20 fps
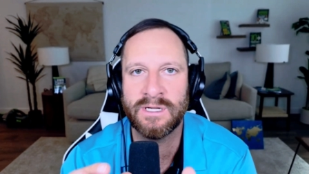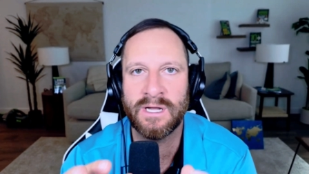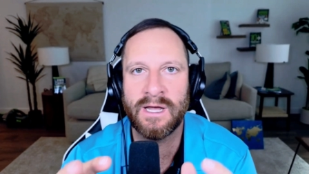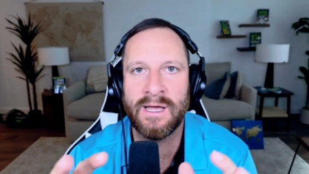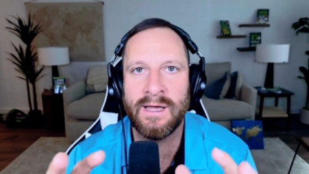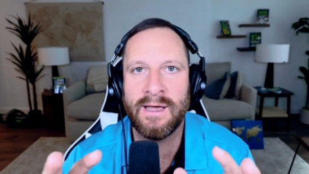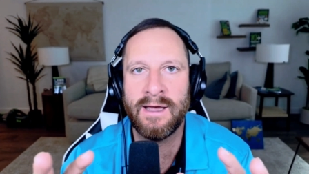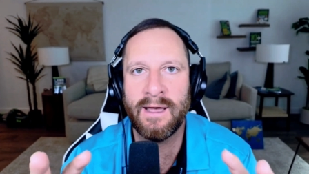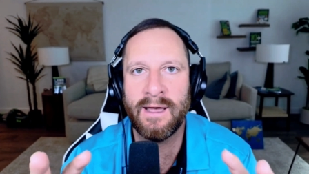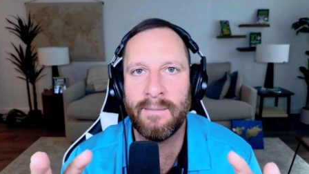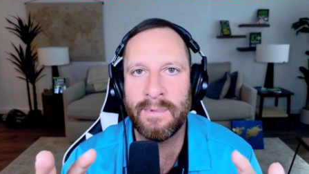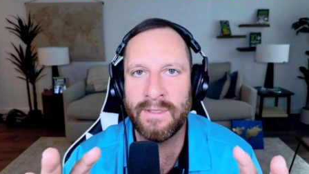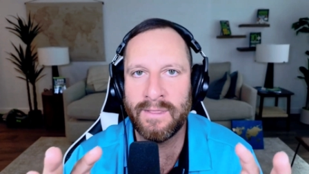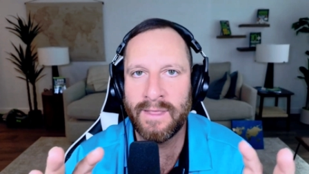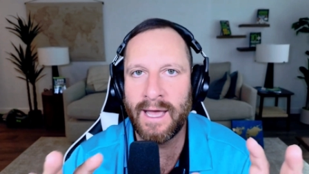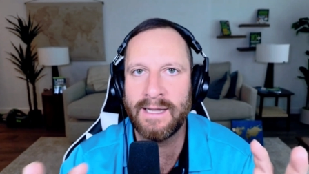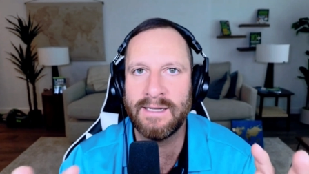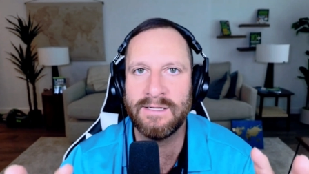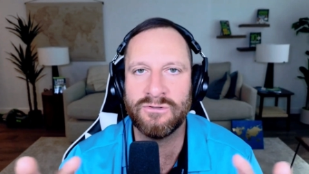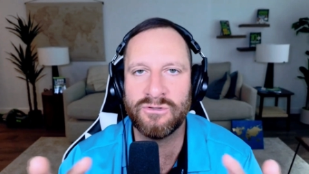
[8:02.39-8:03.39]
I mean,
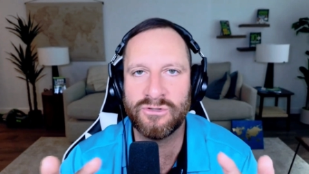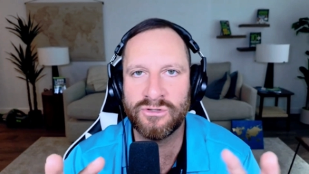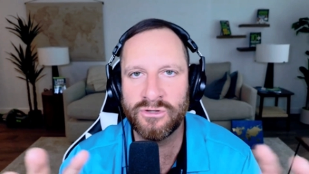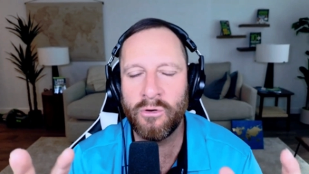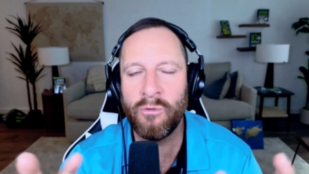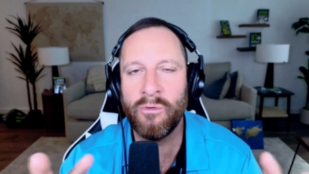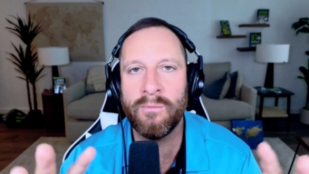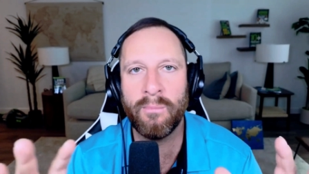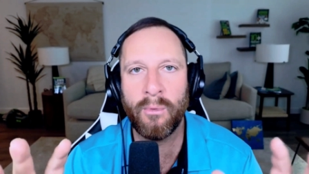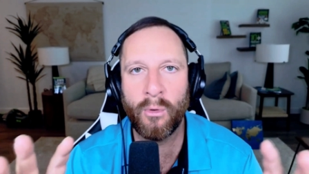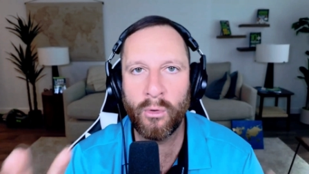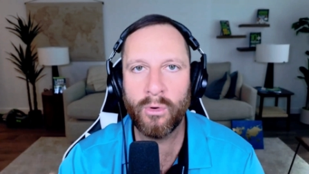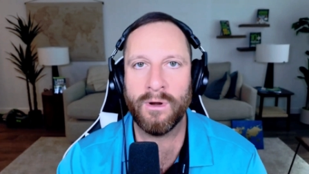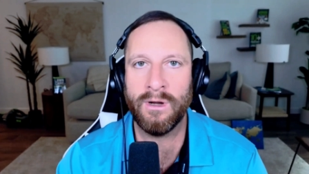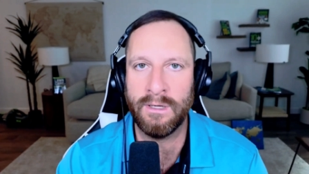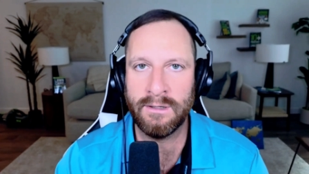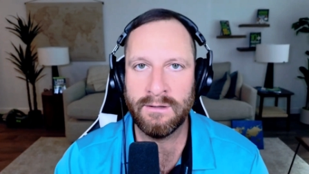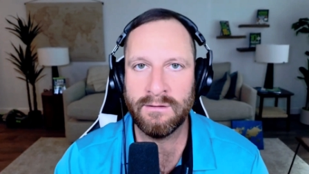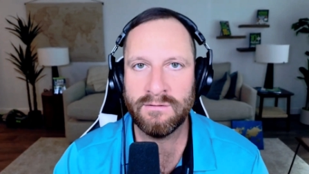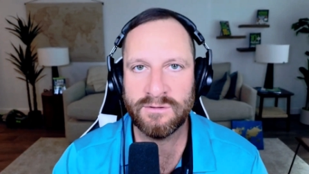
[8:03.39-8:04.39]
that is so
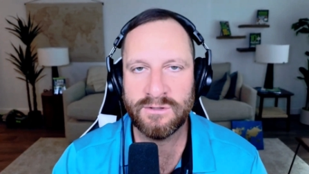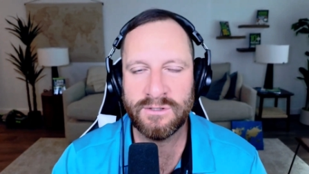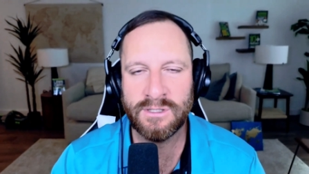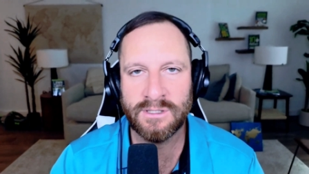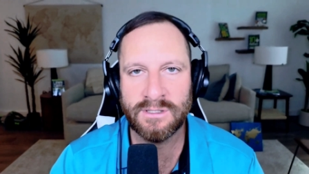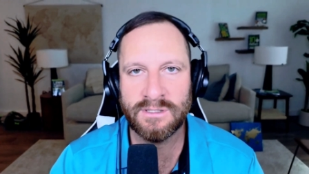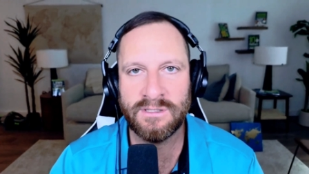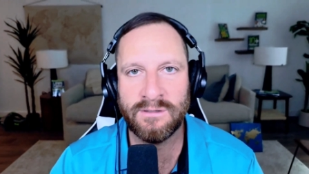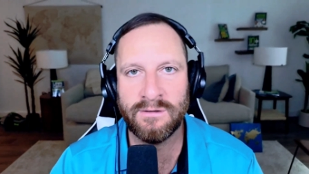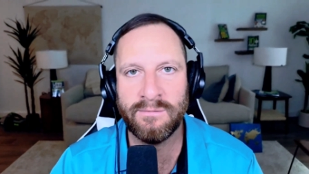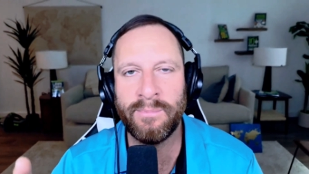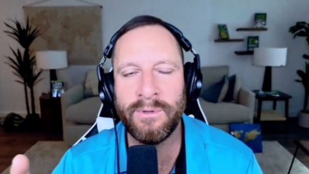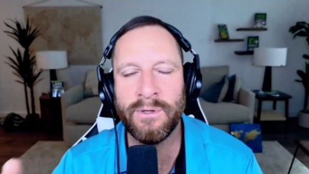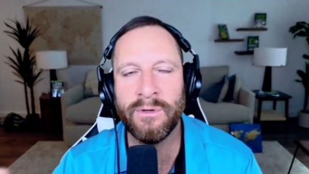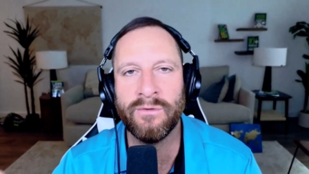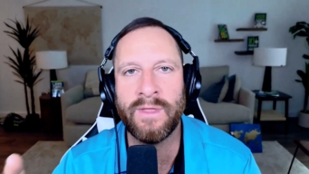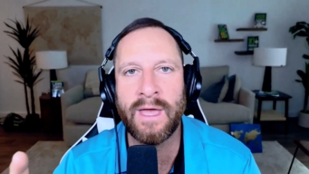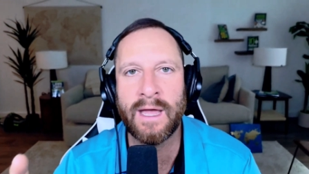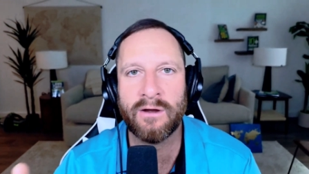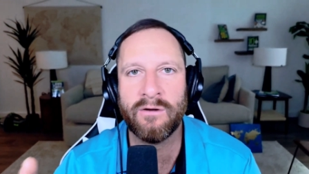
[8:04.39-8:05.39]
important to, to
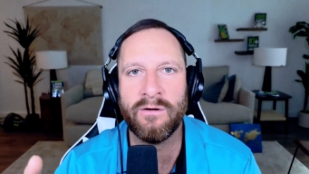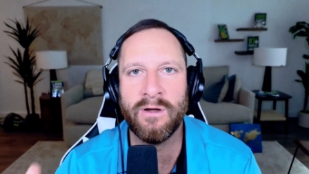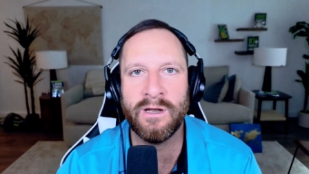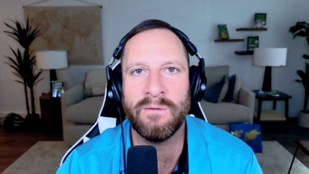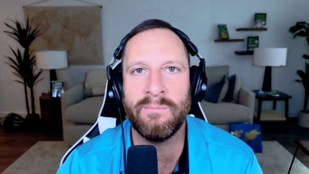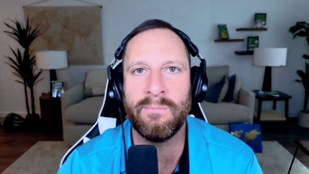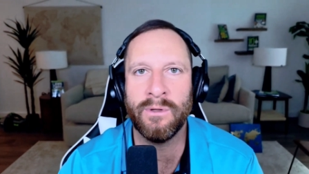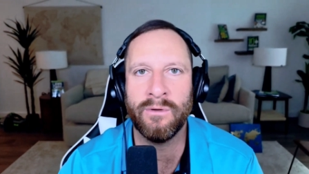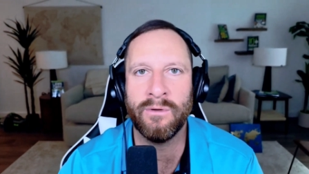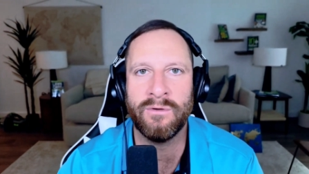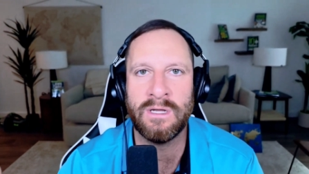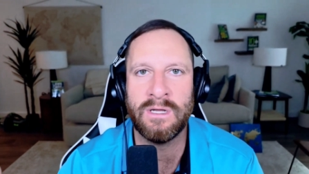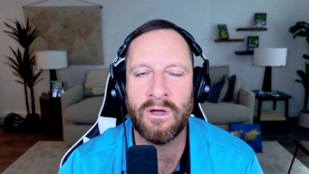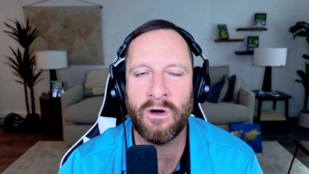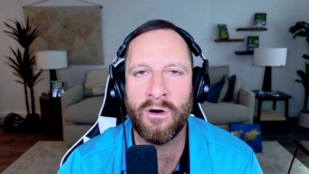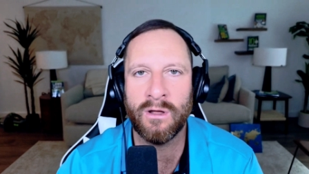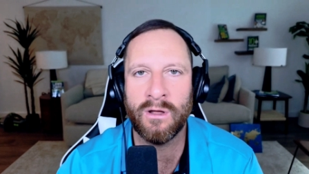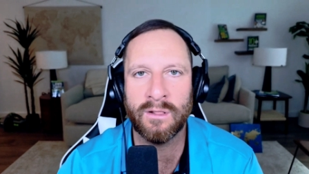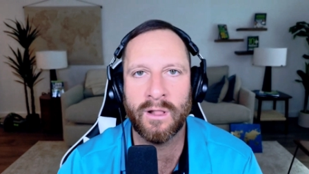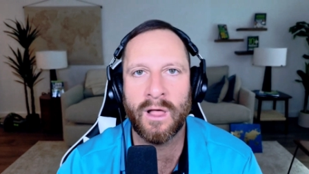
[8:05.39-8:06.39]
build that credibility
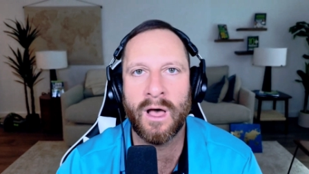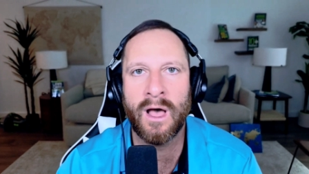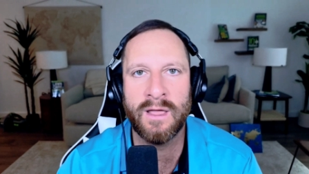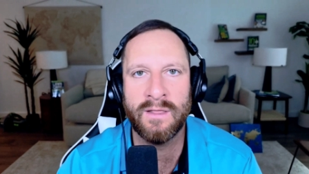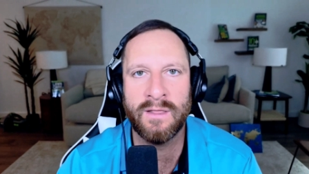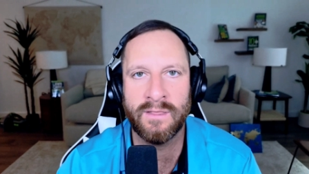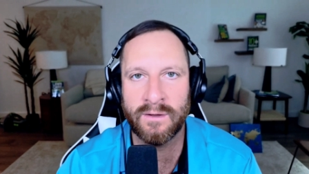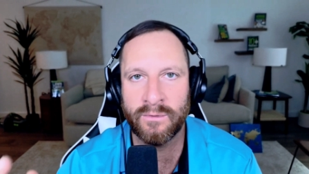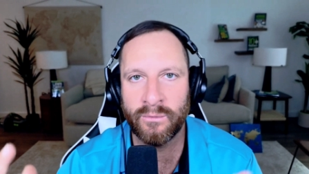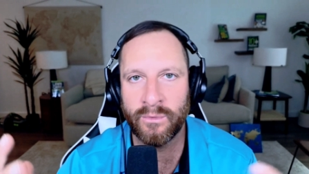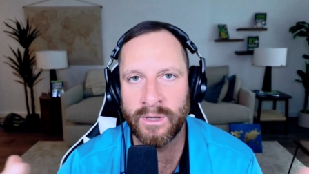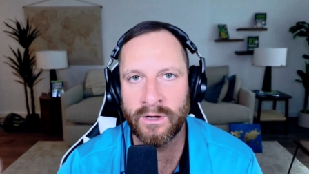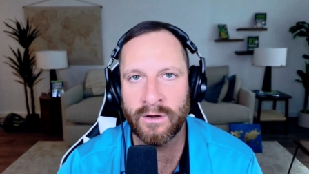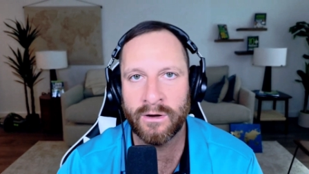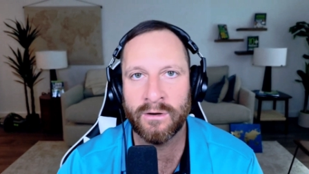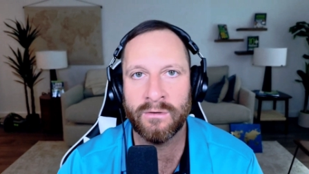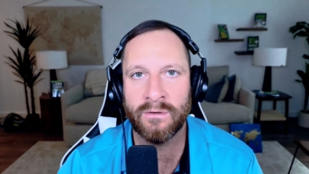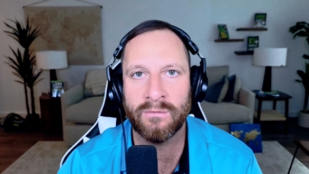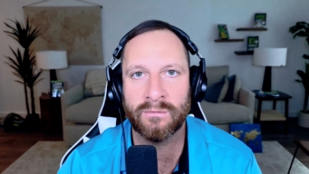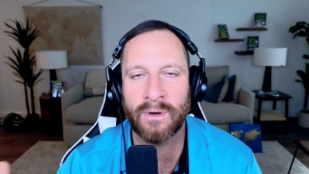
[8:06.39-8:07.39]
online that we
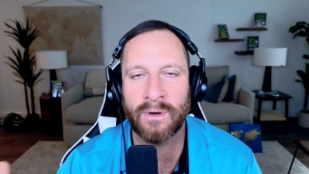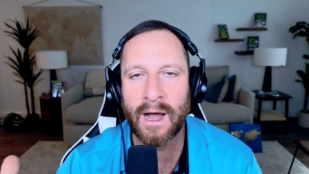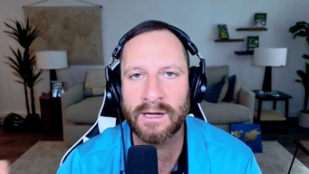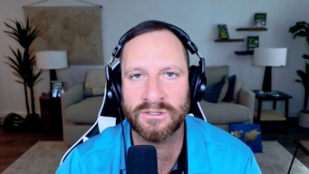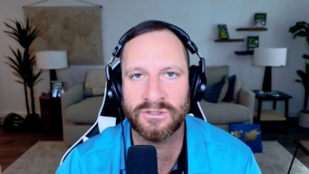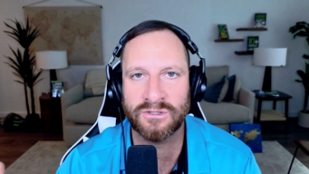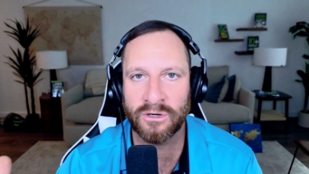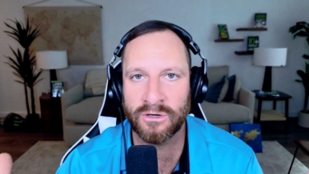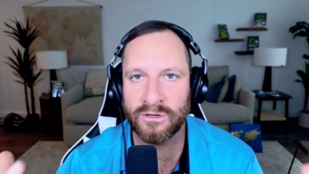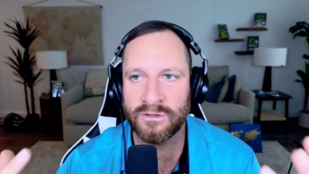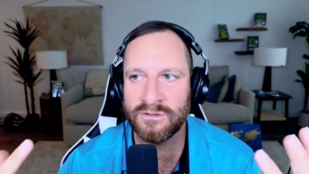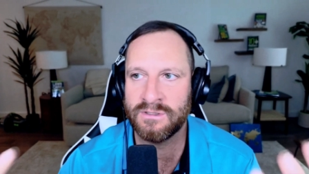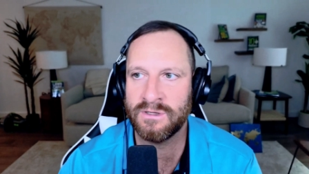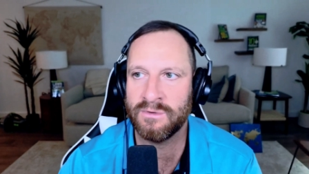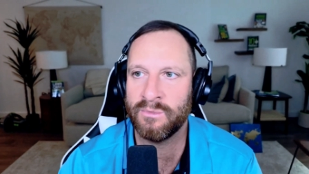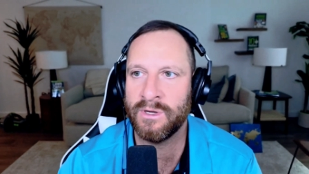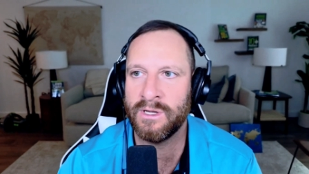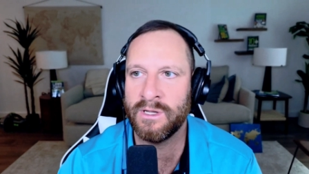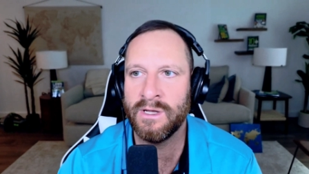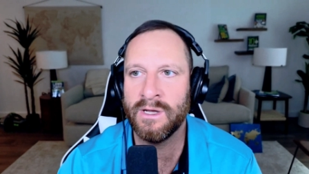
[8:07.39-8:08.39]
are rock stars,
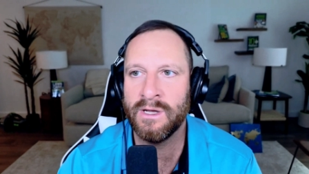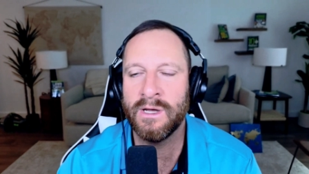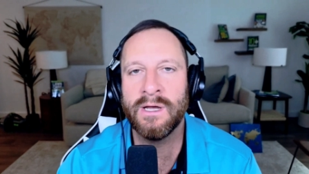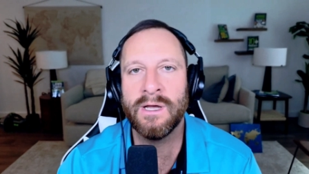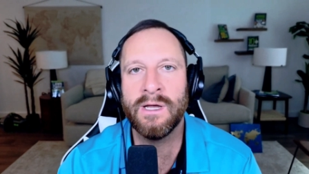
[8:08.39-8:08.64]
that we,